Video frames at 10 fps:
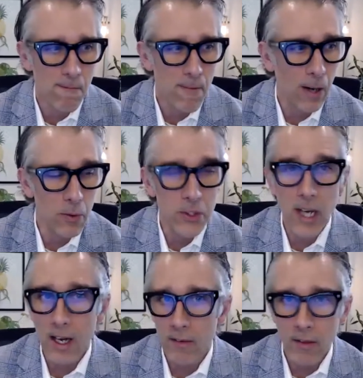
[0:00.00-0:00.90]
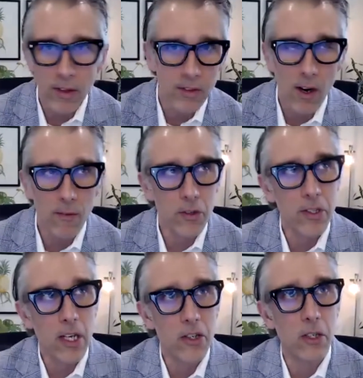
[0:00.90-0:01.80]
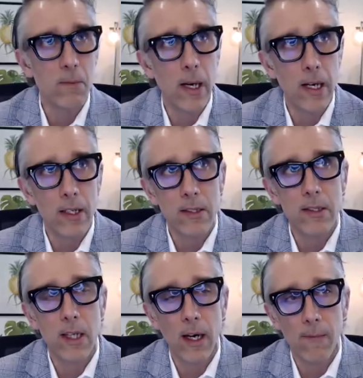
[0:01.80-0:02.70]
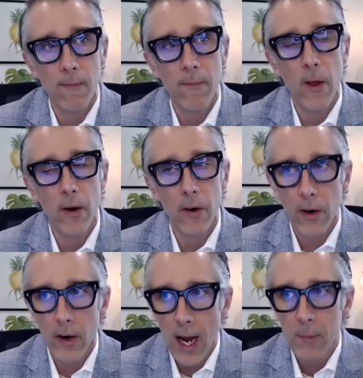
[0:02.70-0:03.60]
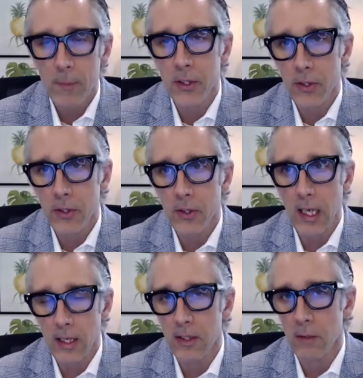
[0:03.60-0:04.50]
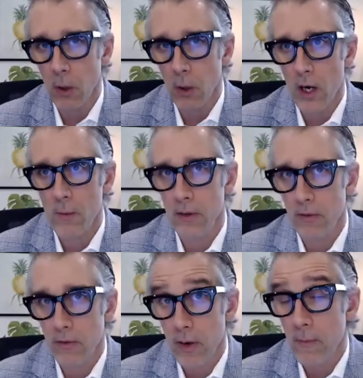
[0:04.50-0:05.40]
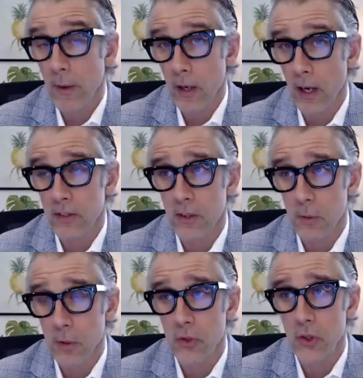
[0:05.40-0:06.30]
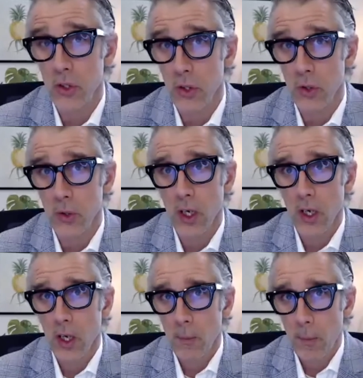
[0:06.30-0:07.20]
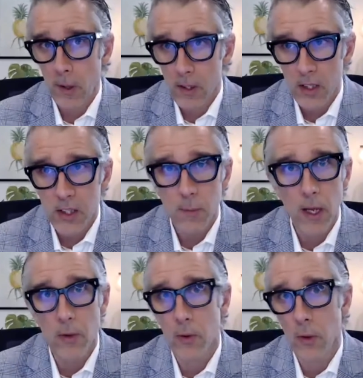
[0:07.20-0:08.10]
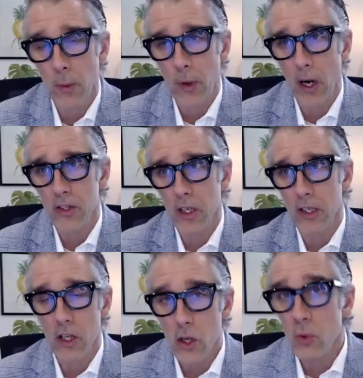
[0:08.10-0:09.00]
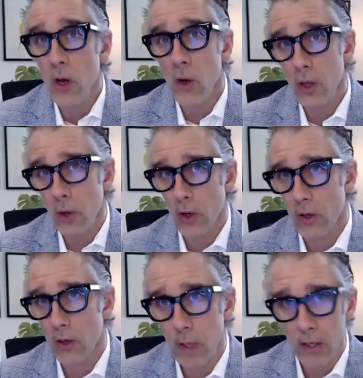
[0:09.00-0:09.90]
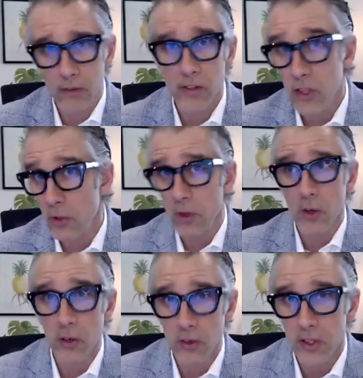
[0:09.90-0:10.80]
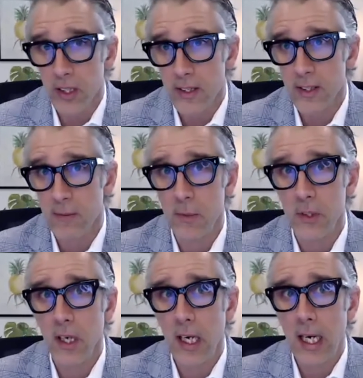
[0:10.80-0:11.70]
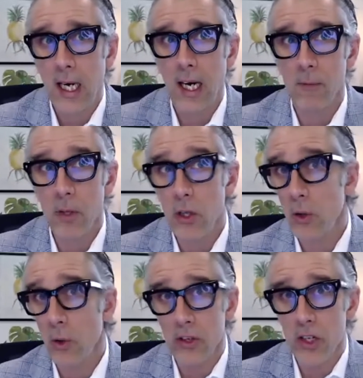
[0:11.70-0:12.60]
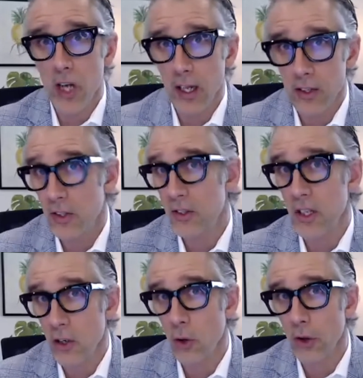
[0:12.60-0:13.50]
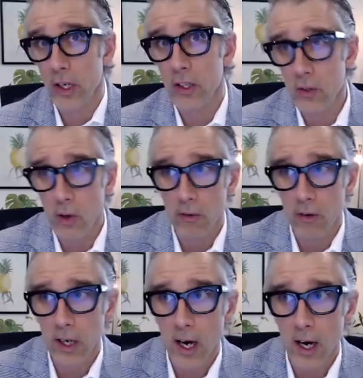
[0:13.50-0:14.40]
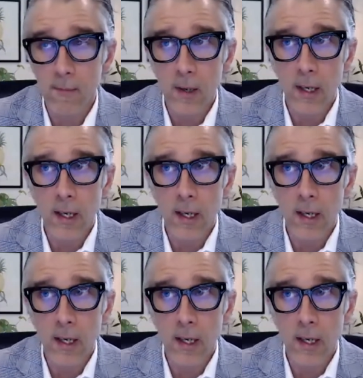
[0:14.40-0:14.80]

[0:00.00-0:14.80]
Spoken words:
outside of this conversation, but it's there absolutely is a requirement from the customer to participate throughout the project. You know your business, you know your systems, you know the challenges that you're looking to overcome.